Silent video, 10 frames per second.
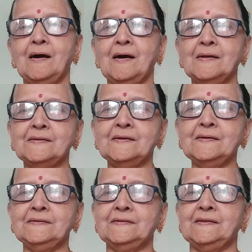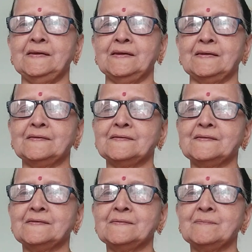other
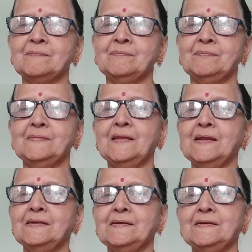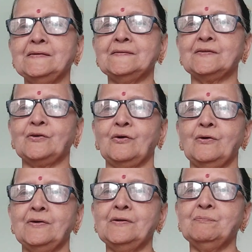things, then it is
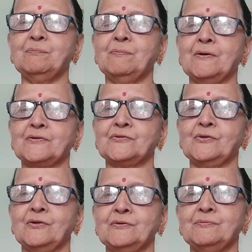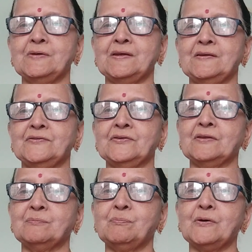called
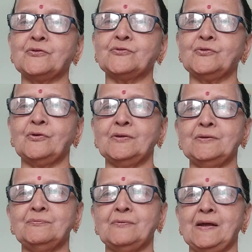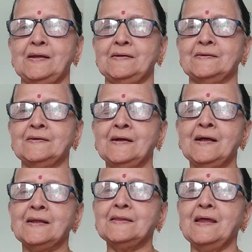personification, personified.
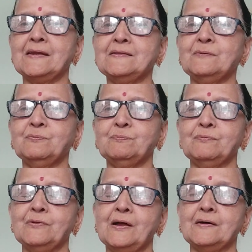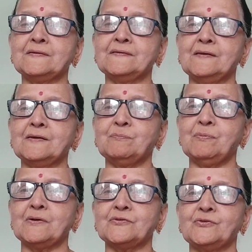There the flowers are
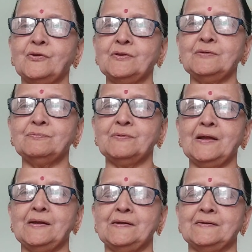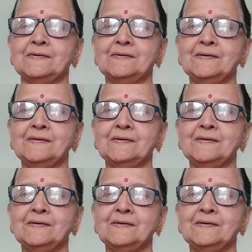personified.